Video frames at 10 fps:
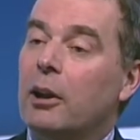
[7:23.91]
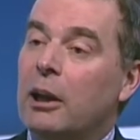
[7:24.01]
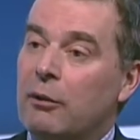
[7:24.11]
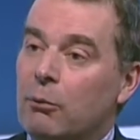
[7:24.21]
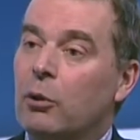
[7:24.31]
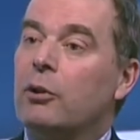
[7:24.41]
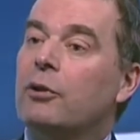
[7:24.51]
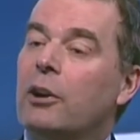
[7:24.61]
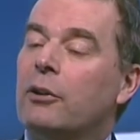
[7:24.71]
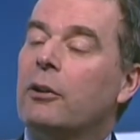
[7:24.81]
even more
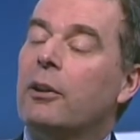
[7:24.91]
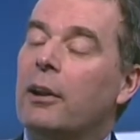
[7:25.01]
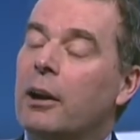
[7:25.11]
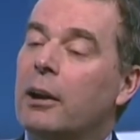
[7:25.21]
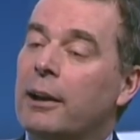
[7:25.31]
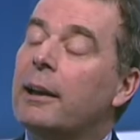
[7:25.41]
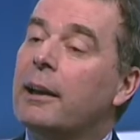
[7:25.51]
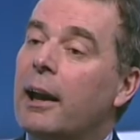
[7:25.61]
interesting than they are in any